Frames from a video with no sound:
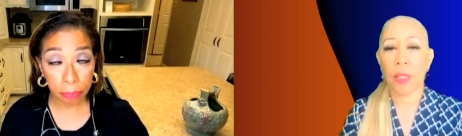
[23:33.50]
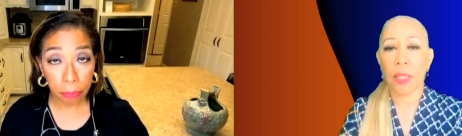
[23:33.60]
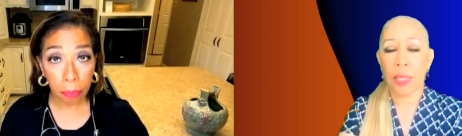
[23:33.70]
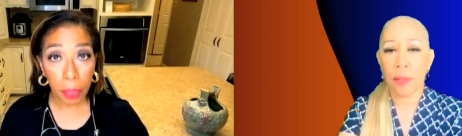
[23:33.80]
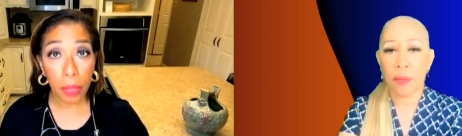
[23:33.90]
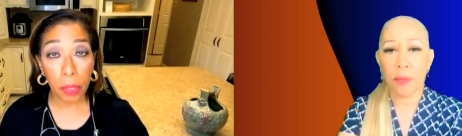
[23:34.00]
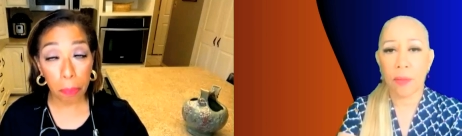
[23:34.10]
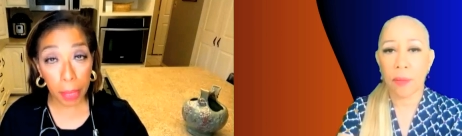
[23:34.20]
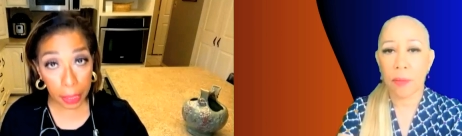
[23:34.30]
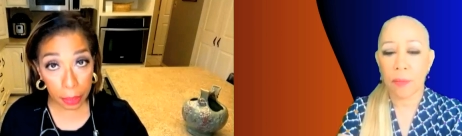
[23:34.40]
Speaker 1: yes.
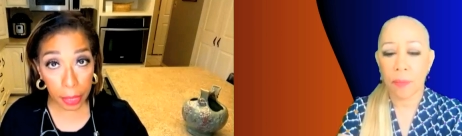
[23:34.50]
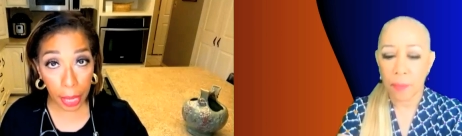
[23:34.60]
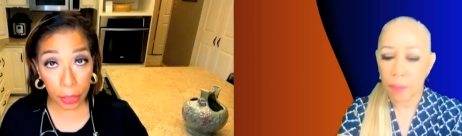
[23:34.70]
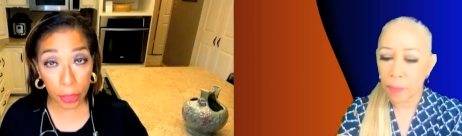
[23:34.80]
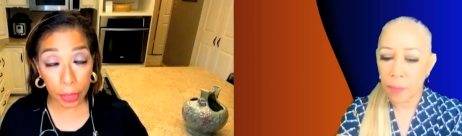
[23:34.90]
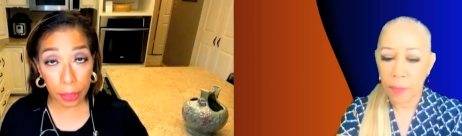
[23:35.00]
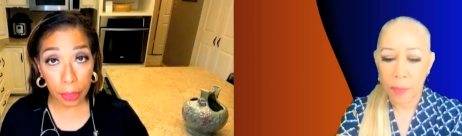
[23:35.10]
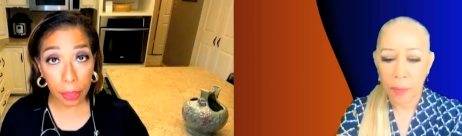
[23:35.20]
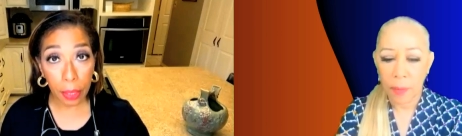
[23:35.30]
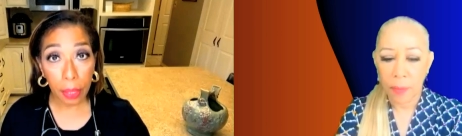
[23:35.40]
the meat section,
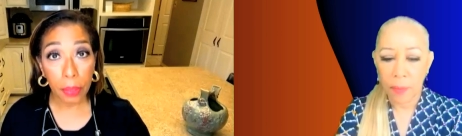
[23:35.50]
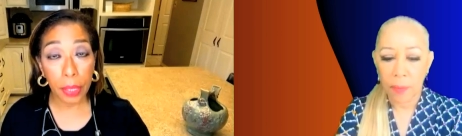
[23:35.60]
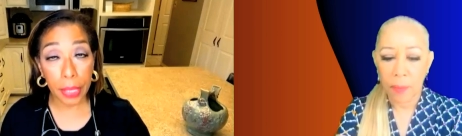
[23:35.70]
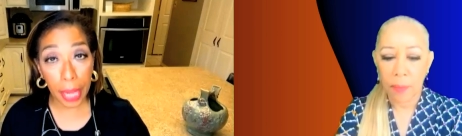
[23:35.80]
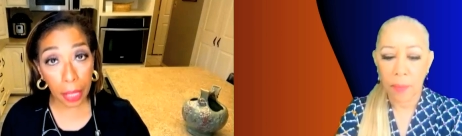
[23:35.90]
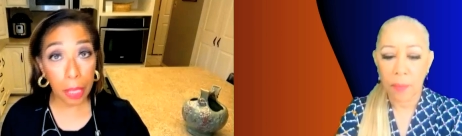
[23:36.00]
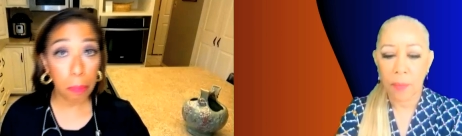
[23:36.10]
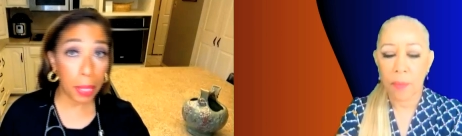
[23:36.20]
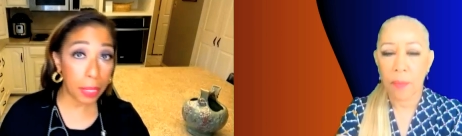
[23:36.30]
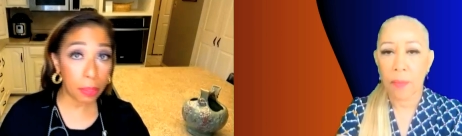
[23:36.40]
the
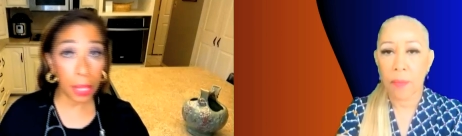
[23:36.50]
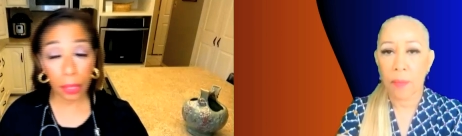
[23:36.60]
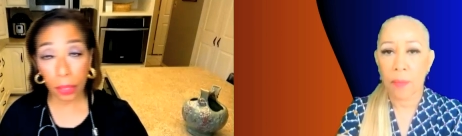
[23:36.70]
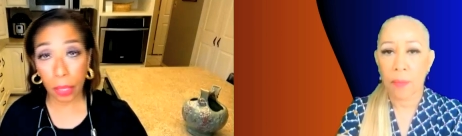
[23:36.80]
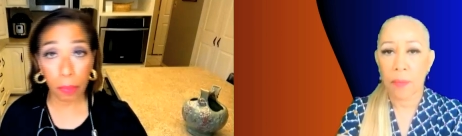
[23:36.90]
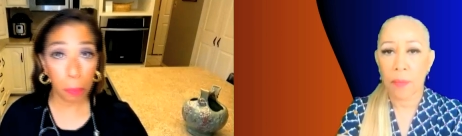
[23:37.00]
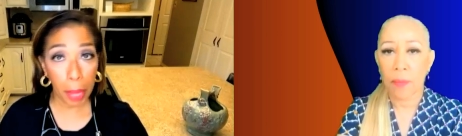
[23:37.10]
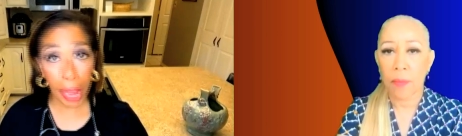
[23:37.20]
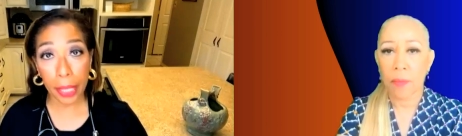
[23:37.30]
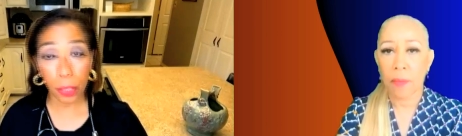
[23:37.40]
deli meat section of the
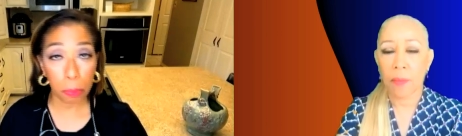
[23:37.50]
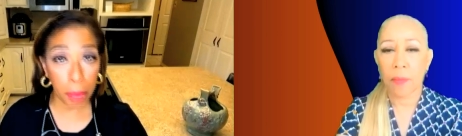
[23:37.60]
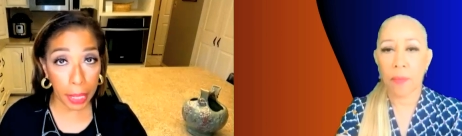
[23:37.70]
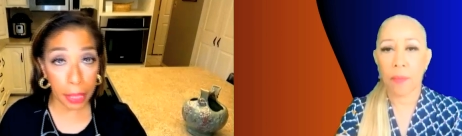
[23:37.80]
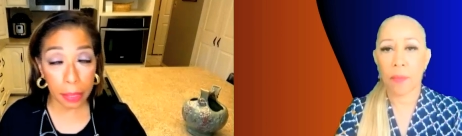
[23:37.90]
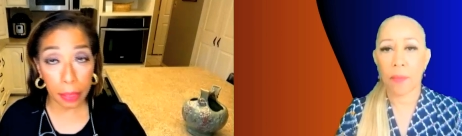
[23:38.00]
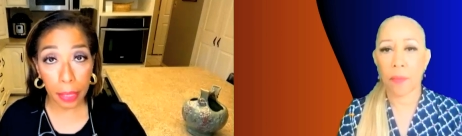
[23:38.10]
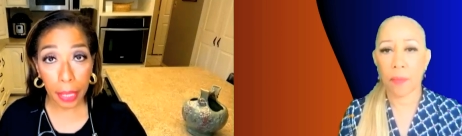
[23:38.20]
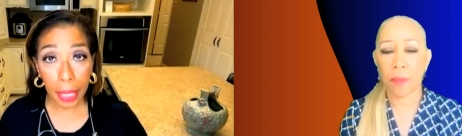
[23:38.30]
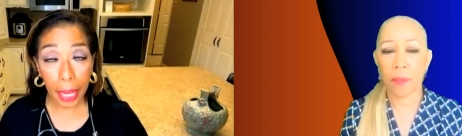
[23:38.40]
packaged meats.
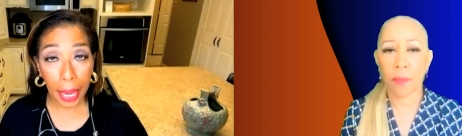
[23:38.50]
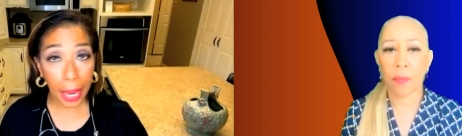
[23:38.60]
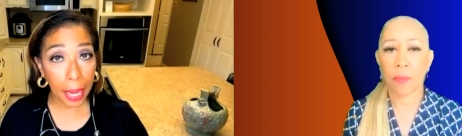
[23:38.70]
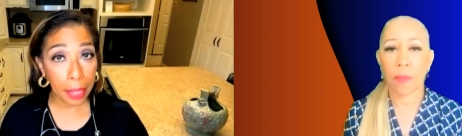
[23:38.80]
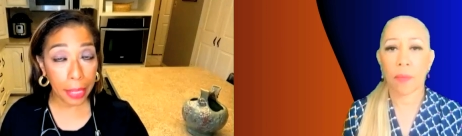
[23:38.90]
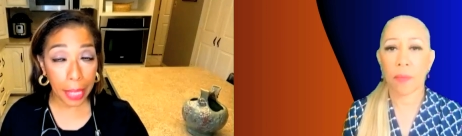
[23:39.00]
And